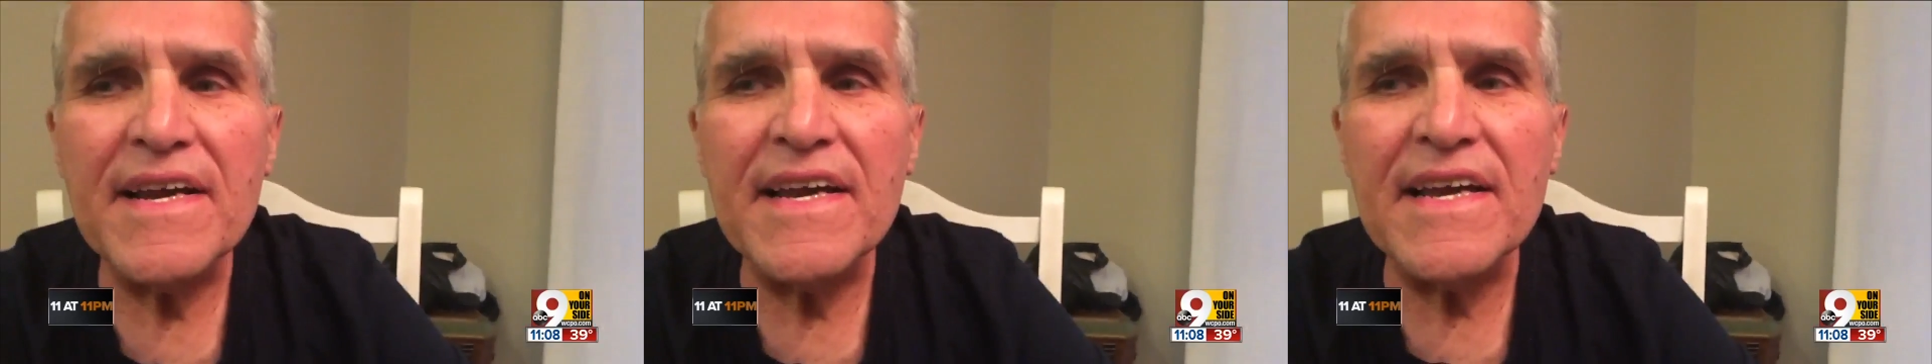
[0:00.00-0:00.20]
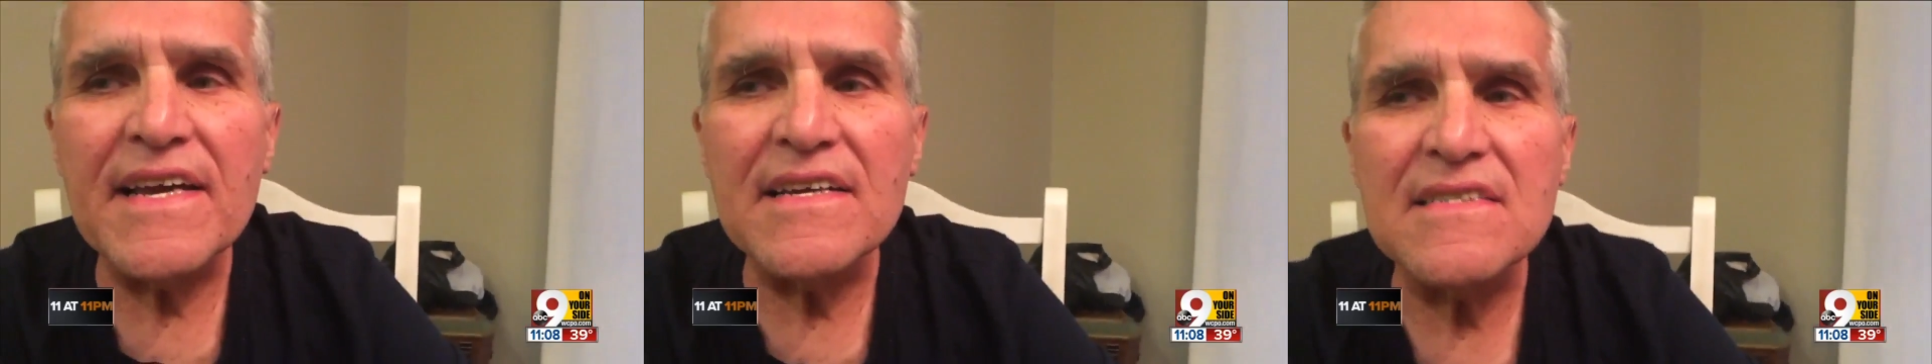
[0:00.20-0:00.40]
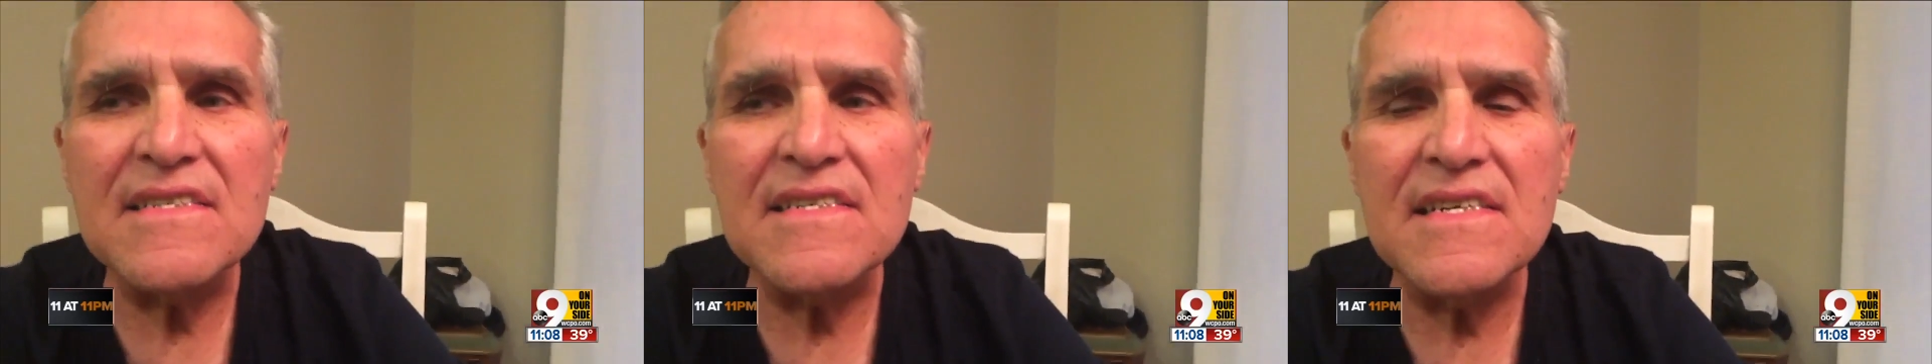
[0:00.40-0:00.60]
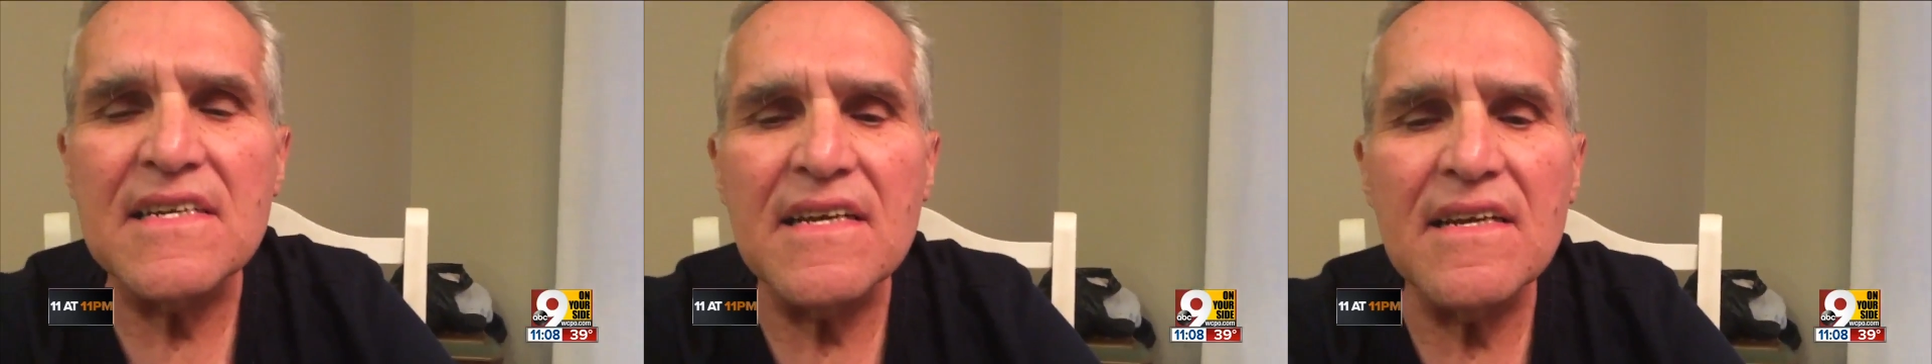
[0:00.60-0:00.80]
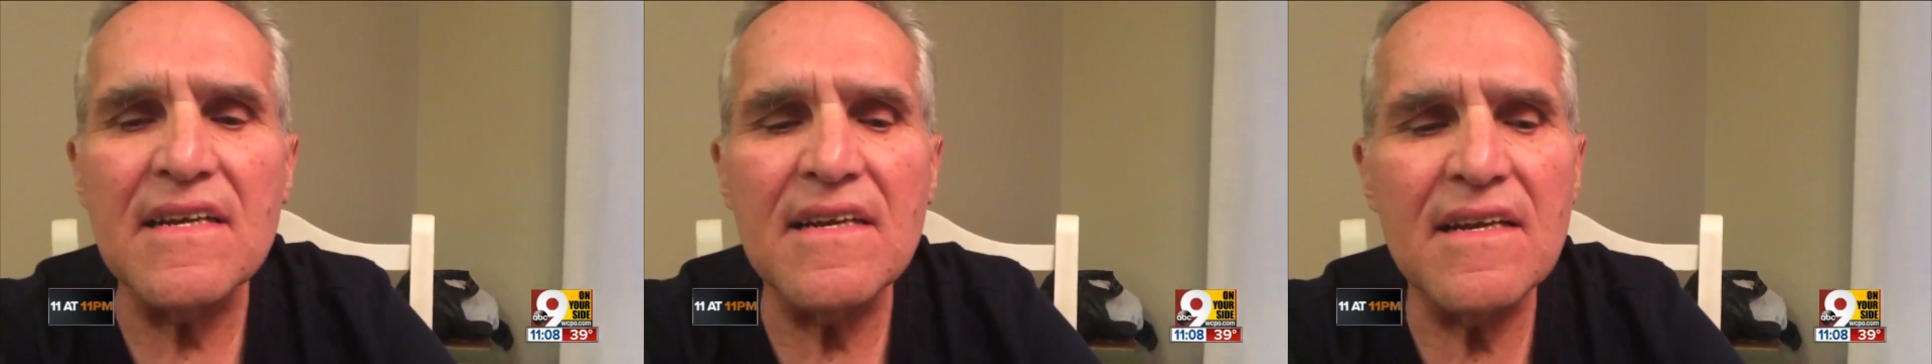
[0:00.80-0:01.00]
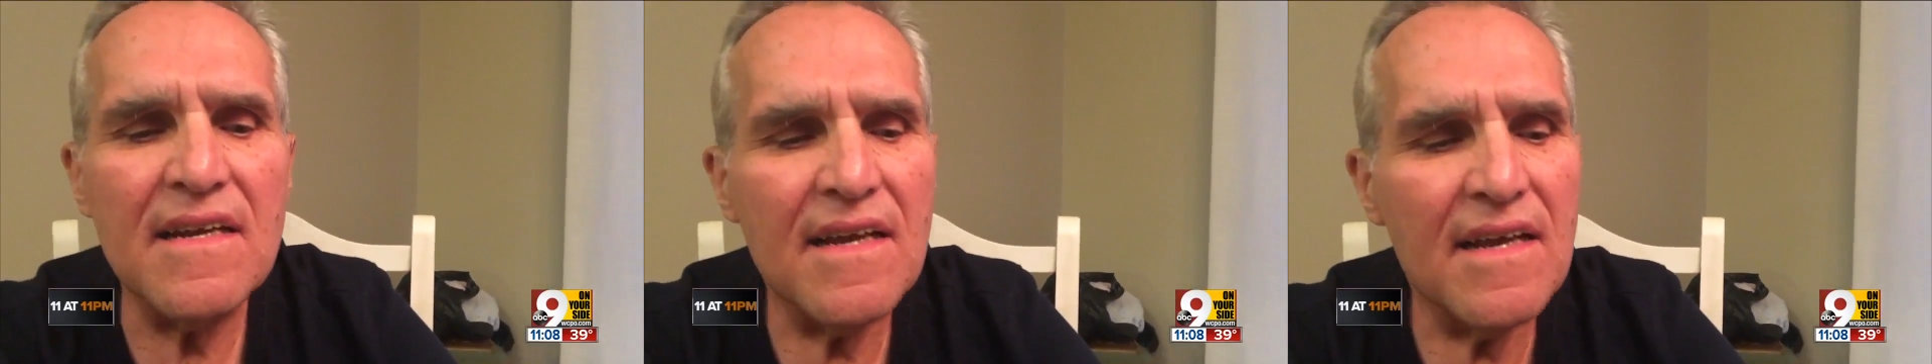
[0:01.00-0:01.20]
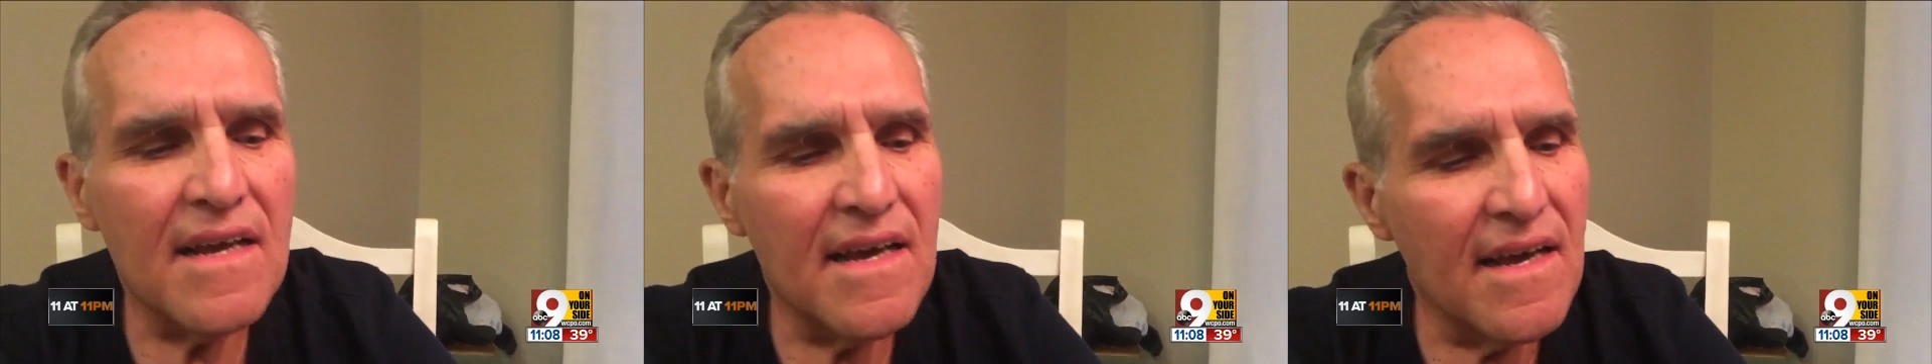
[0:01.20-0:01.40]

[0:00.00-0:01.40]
canteen,